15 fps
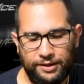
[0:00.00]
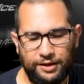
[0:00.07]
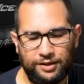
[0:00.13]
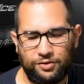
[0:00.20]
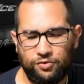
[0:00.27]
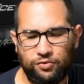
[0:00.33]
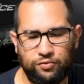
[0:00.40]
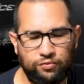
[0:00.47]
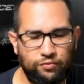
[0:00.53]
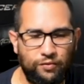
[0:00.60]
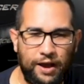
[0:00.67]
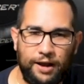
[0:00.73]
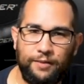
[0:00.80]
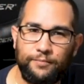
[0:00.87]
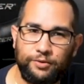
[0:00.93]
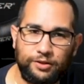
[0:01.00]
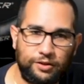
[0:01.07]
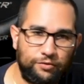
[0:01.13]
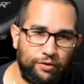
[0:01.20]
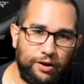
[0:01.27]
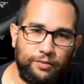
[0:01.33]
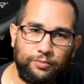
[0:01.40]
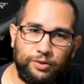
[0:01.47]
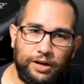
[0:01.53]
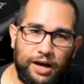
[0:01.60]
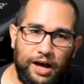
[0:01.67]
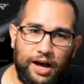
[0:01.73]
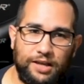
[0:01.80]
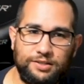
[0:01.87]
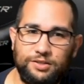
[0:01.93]
I mean, incredible, incredible
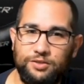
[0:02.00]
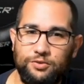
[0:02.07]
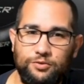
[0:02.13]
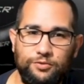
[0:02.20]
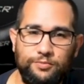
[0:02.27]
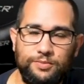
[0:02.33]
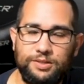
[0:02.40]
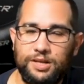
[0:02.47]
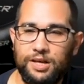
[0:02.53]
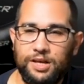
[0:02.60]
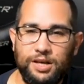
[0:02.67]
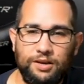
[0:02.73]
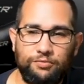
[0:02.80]
costumes.